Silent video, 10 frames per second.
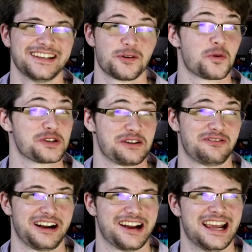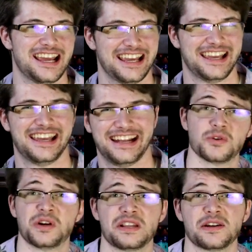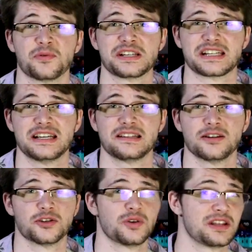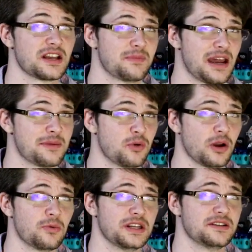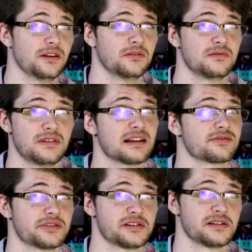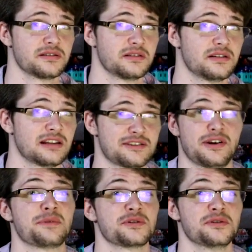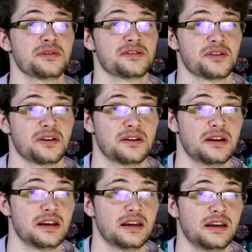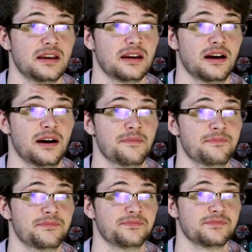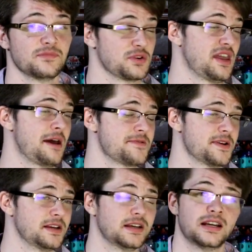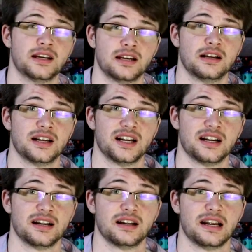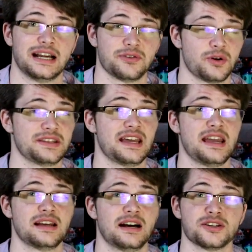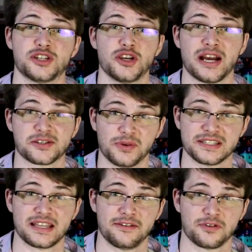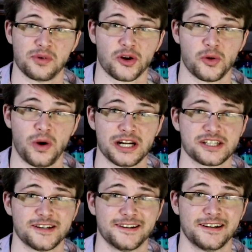The world's on fire. Don't do anything risky. Don't do anything a bad boy wouldn't do. That's for sure. That's for absolutely sure. With that, have a great day. I'll see you guys Wednesday for Market Watch.